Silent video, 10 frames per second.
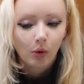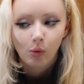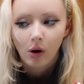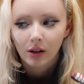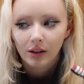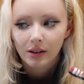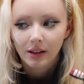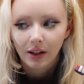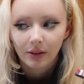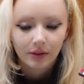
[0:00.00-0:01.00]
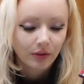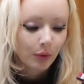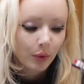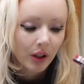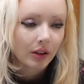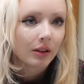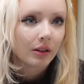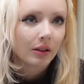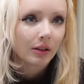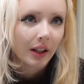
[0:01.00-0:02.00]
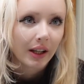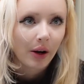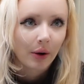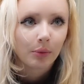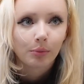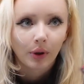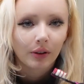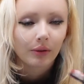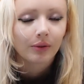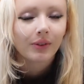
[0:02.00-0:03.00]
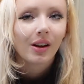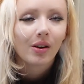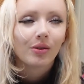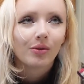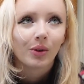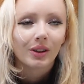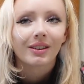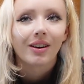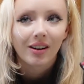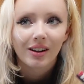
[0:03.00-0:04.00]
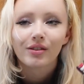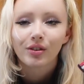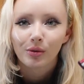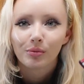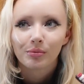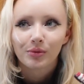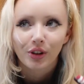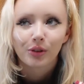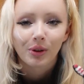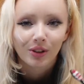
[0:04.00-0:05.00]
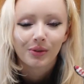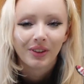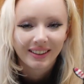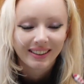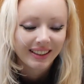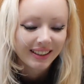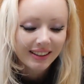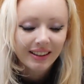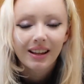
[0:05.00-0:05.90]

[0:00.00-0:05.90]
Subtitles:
watered down from like how I what's on it from just brushing my teeth,